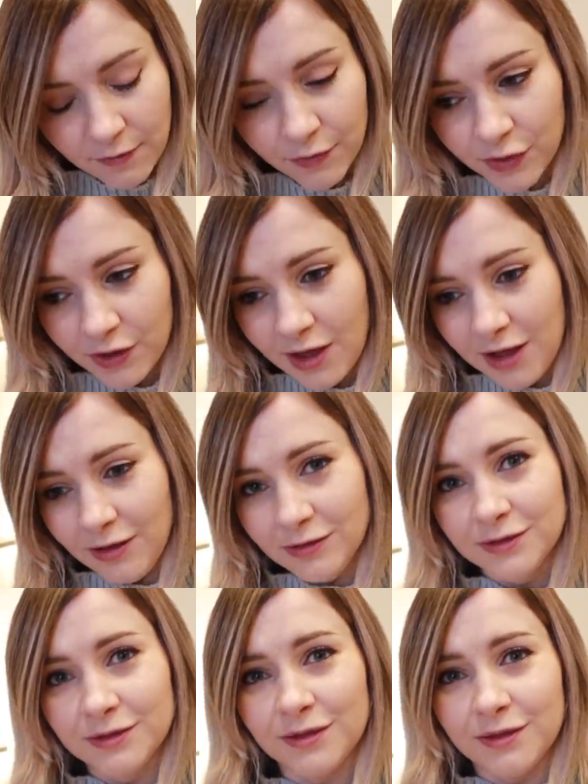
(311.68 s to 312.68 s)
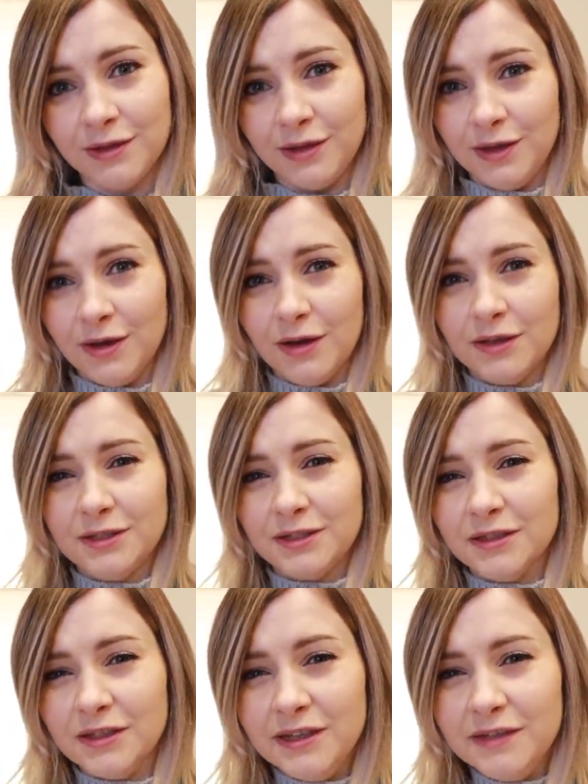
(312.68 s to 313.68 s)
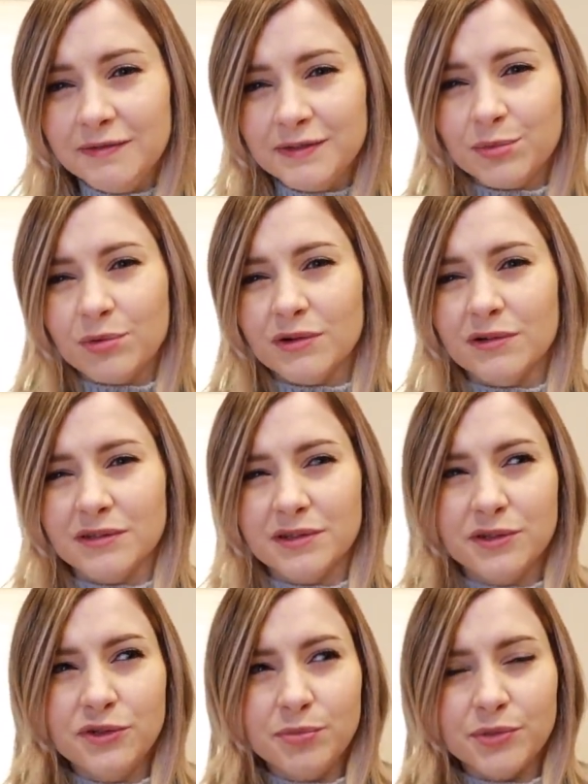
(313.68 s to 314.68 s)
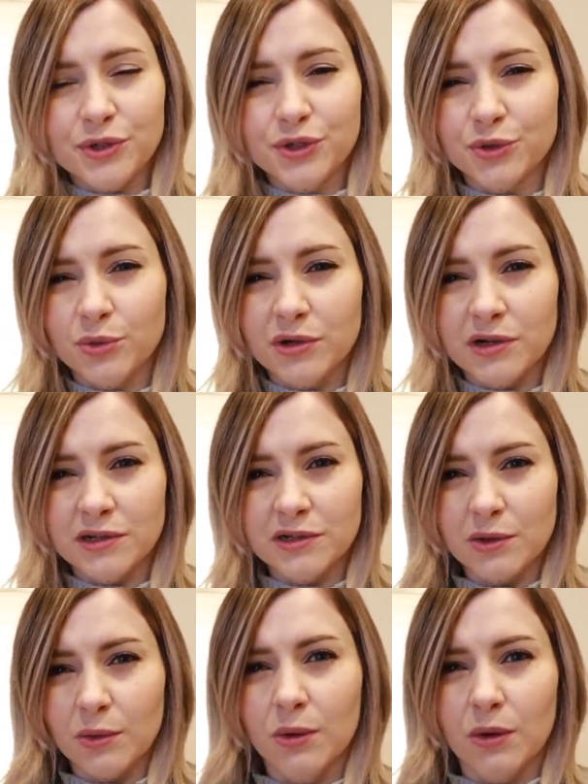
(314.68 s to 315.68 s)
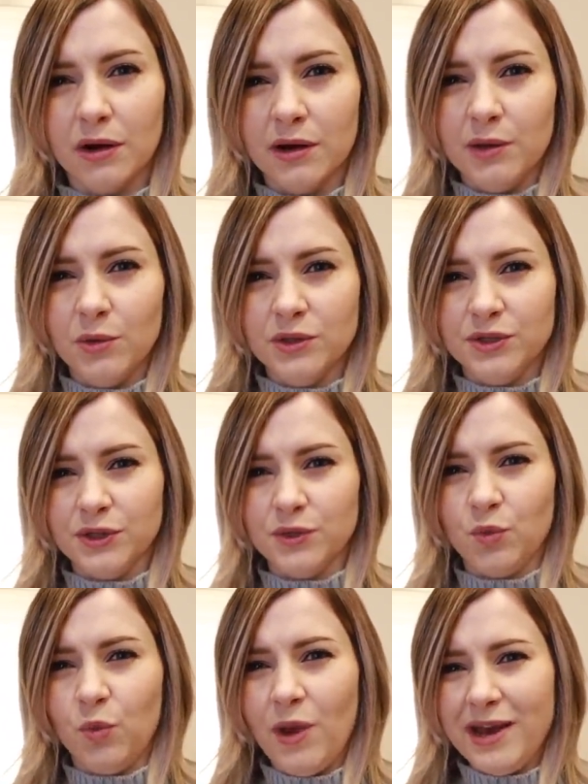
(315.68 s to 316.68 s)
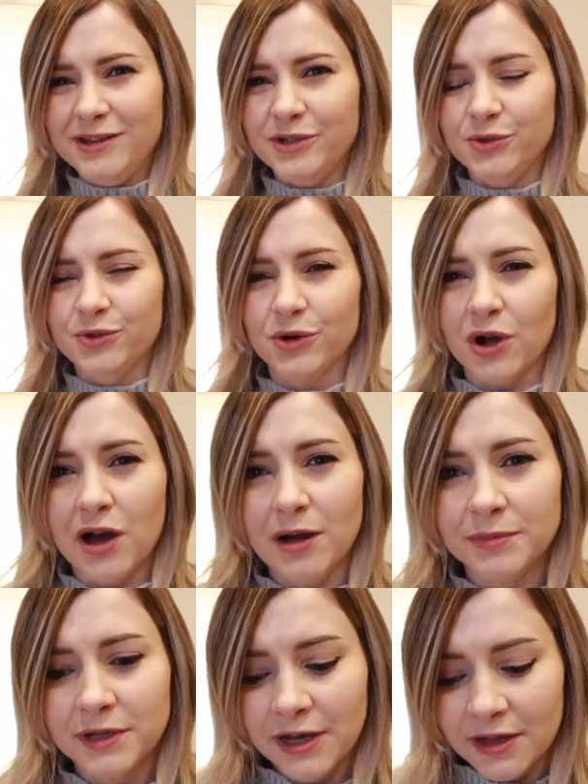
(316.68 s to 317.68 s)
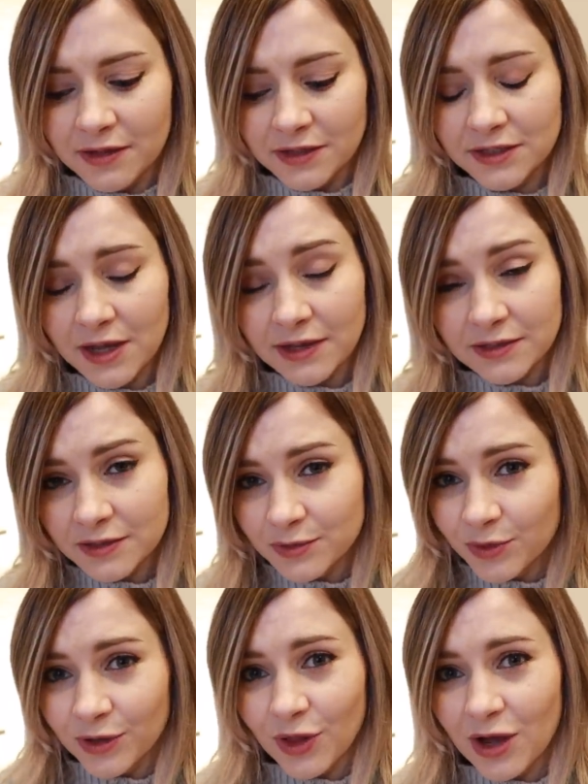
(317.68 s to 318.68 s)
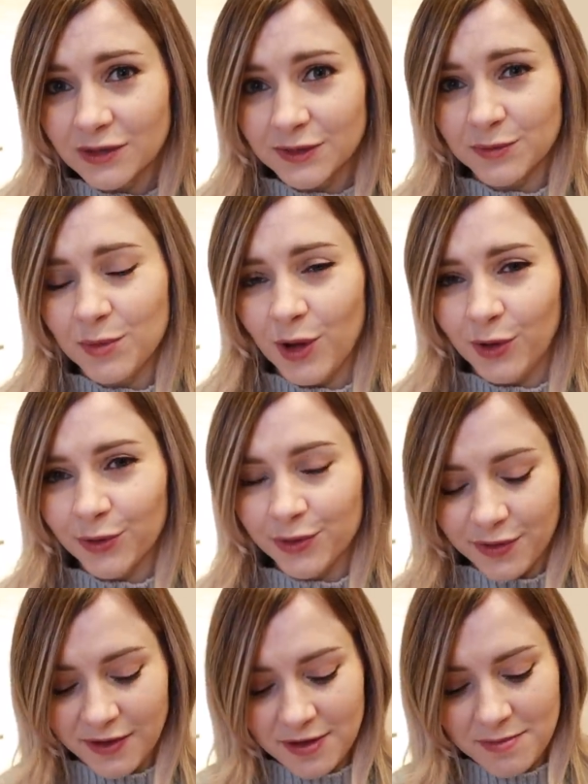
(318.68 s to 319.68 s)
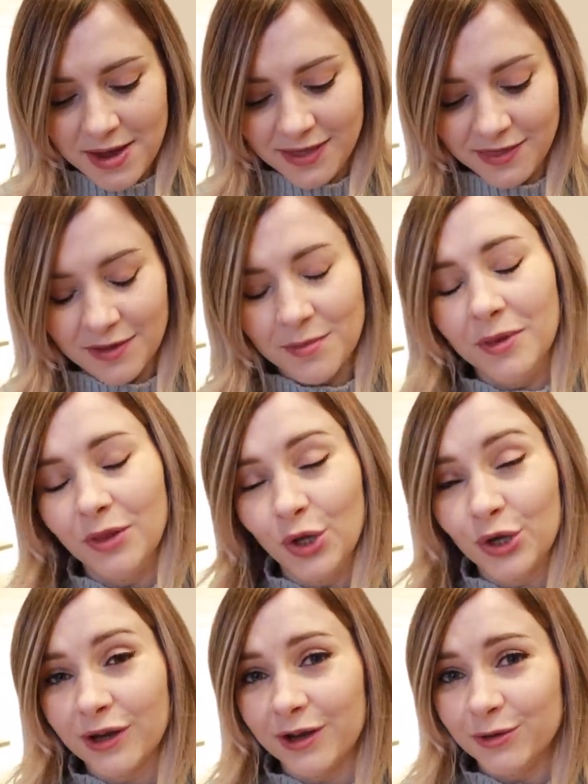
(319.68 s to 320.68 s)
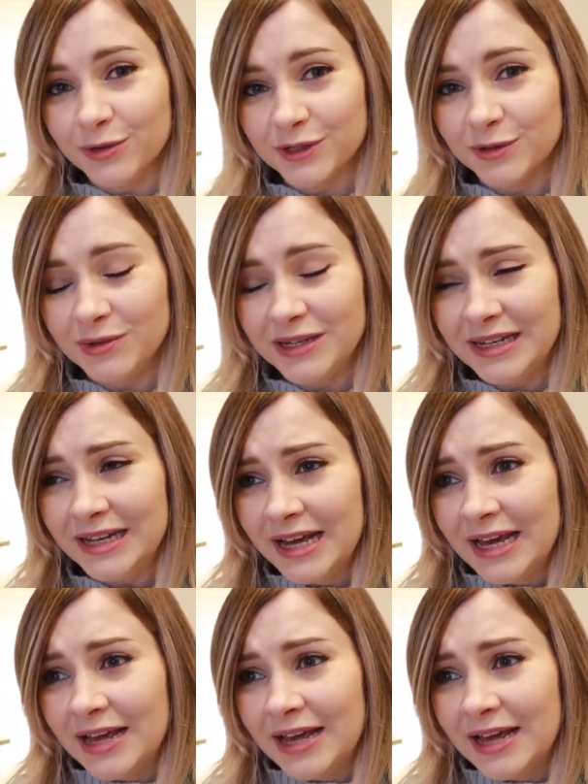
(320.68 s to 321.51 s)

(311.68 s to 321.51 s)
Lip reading: Everything else, the sleeves were super short or it was just way too cropped. The sizes were a lot smaller than they made them look out to be.